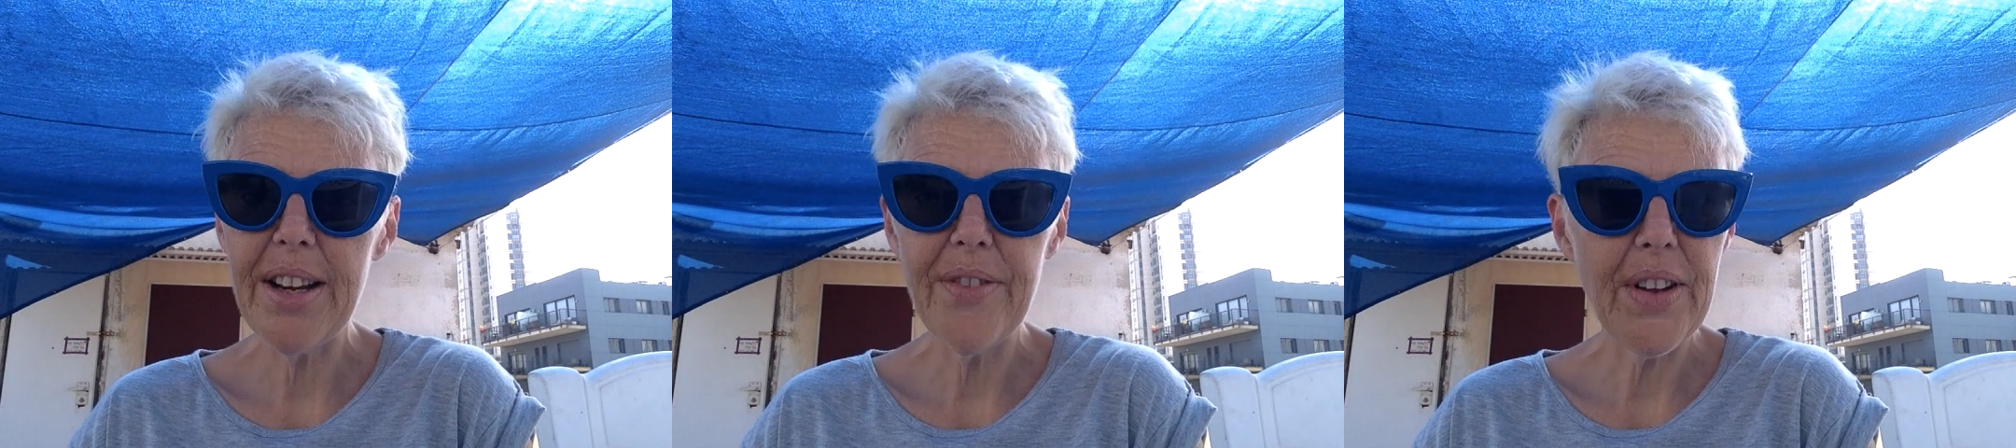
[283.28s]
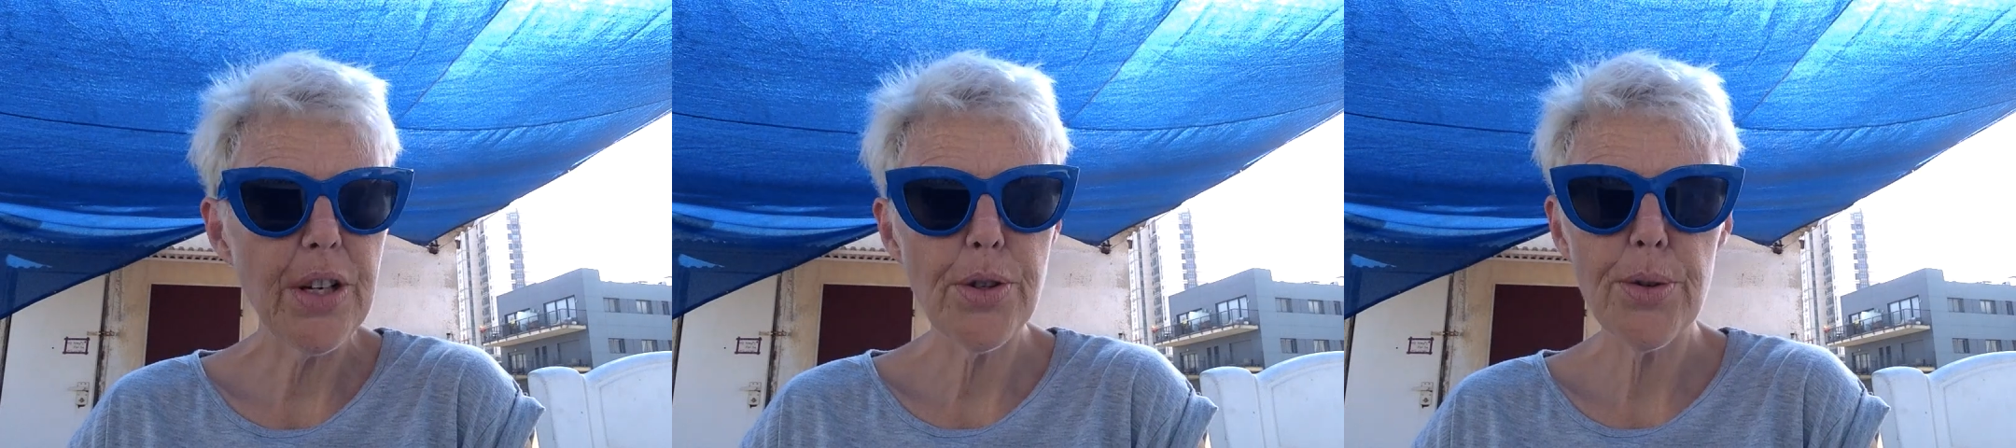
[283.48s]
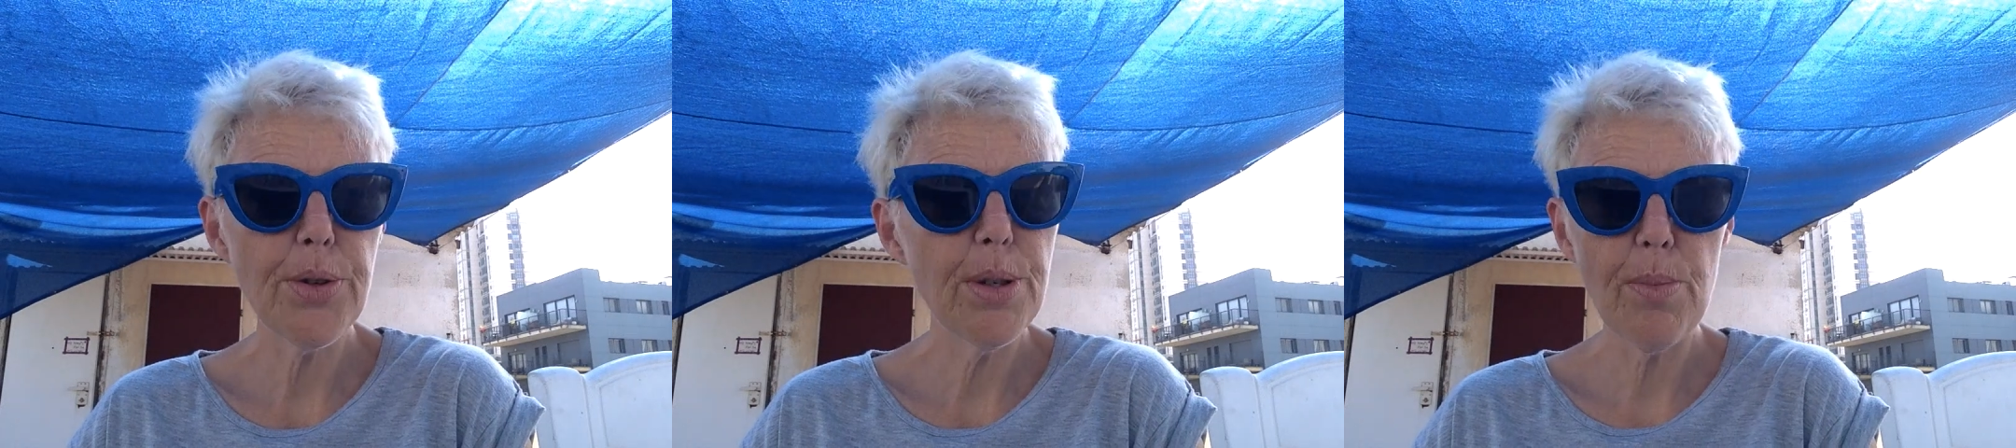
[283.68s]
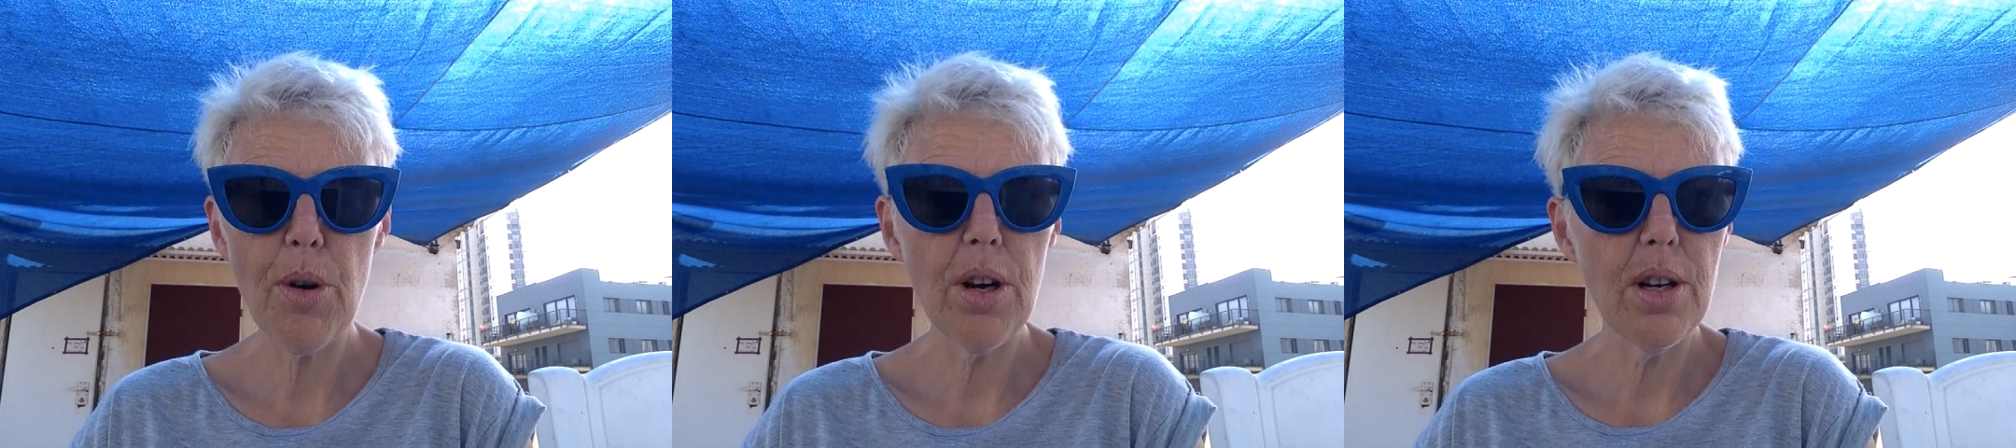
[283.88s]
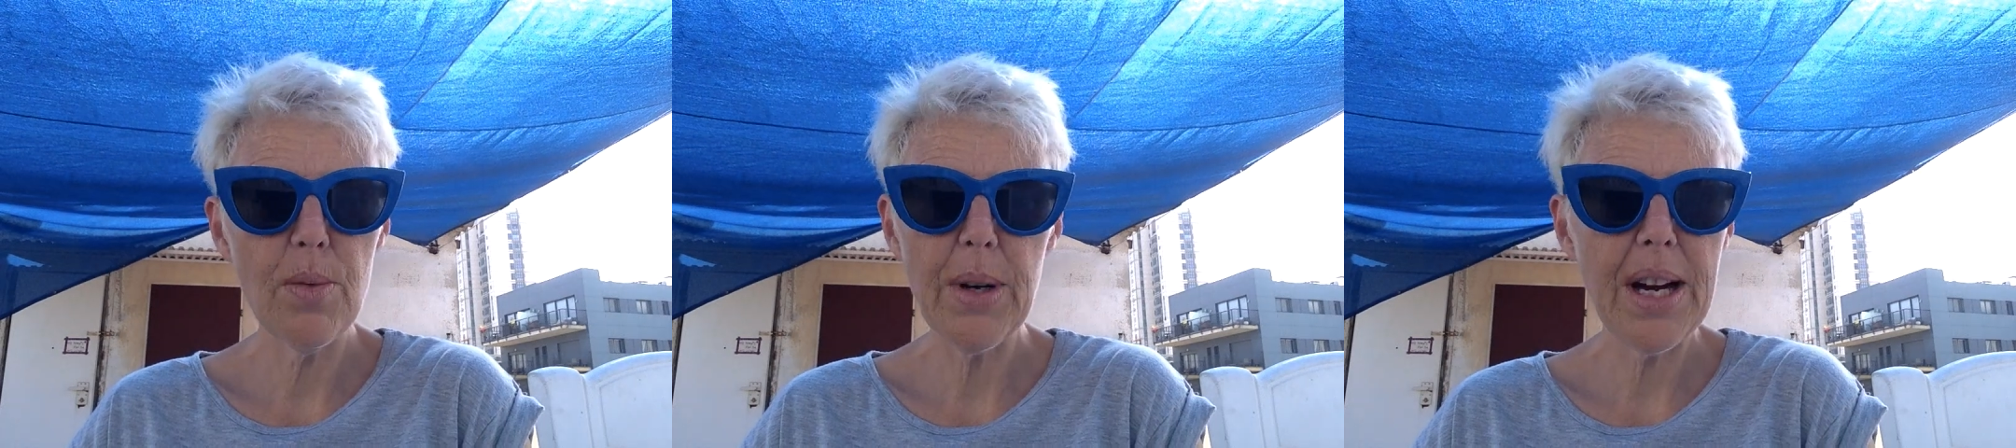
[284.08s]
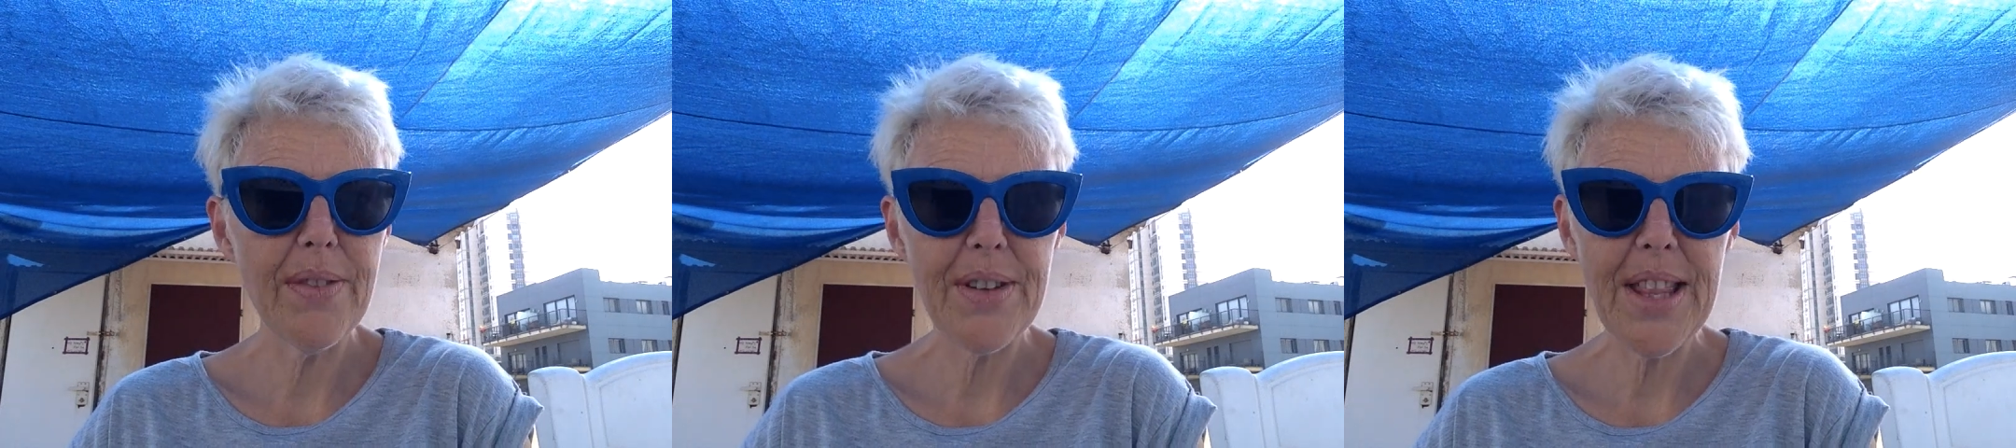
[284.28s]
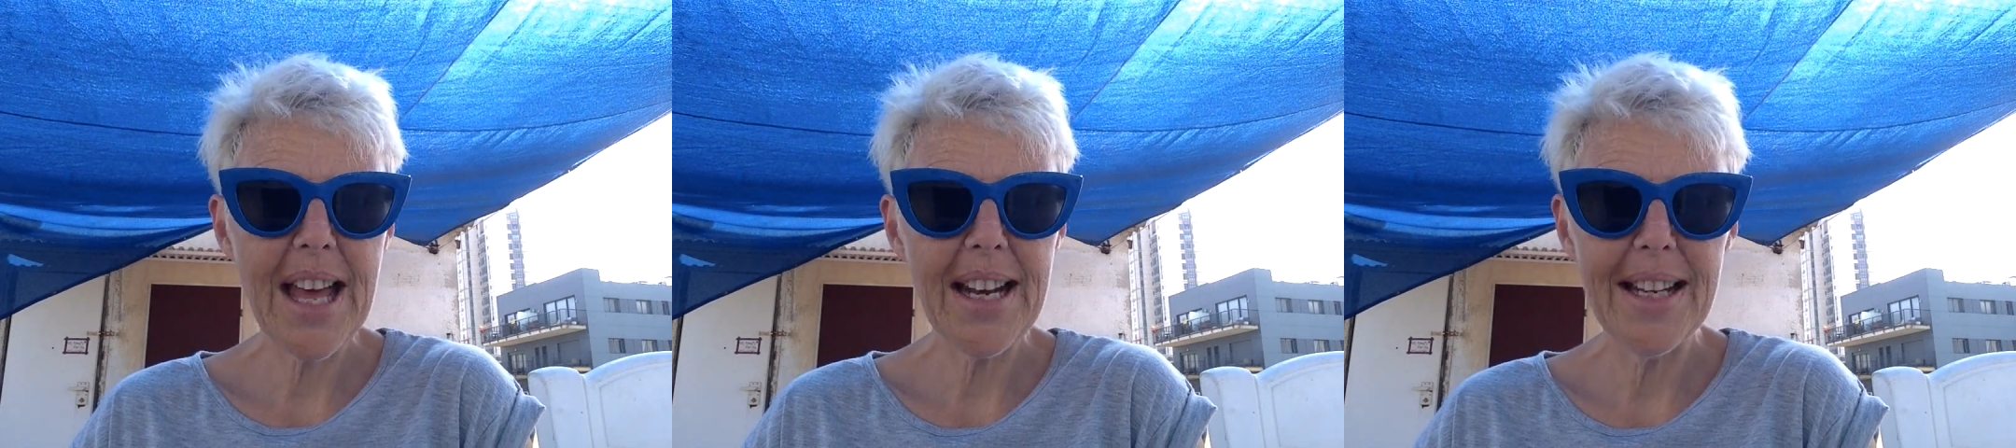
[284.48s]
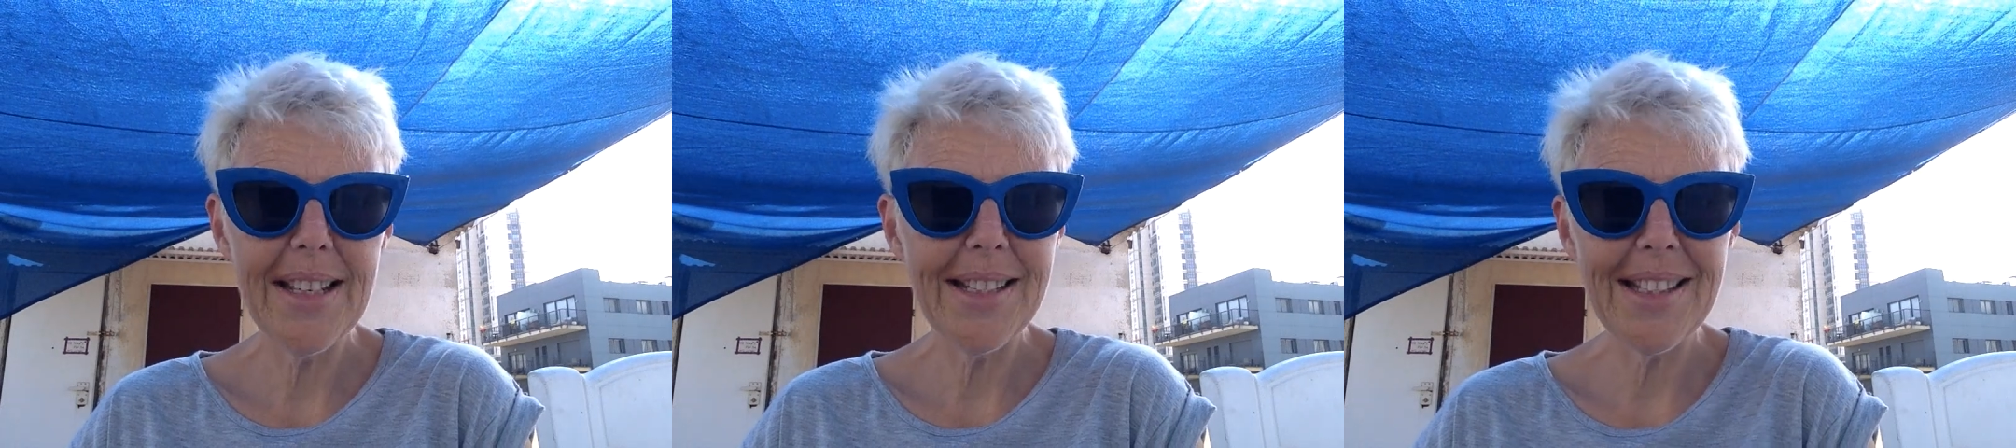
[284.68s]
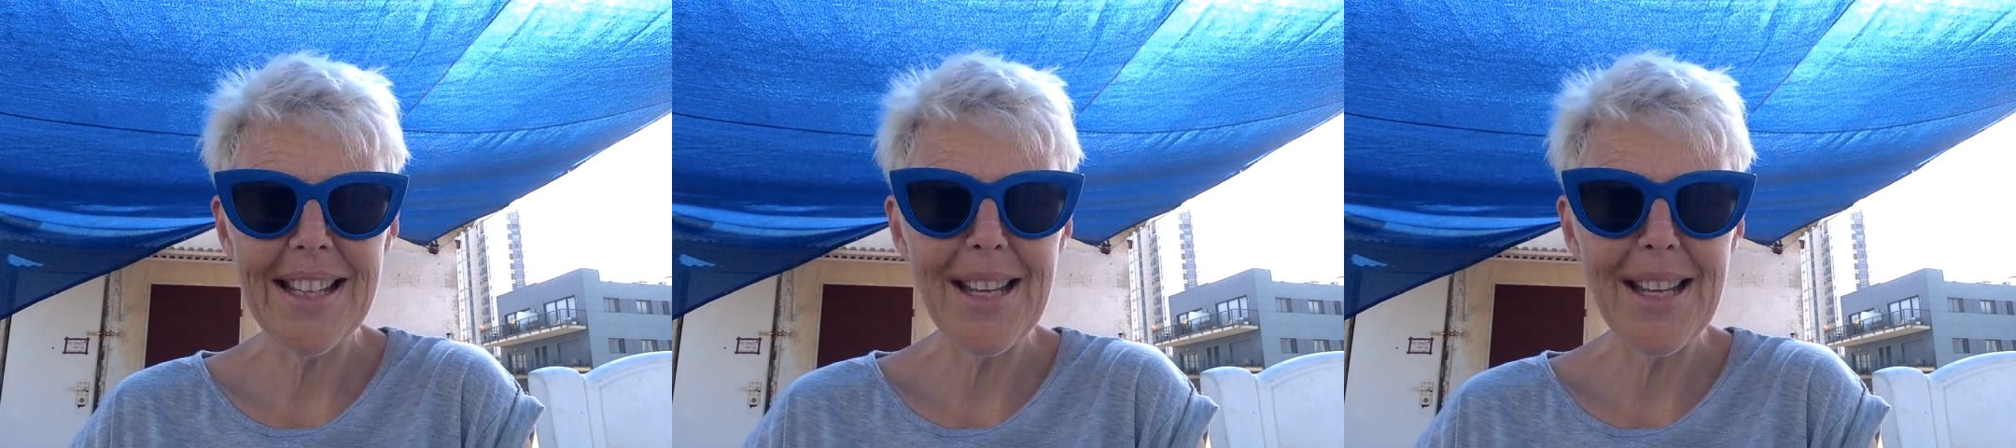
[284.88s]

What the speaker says: adventure tomorrow, whatever that is,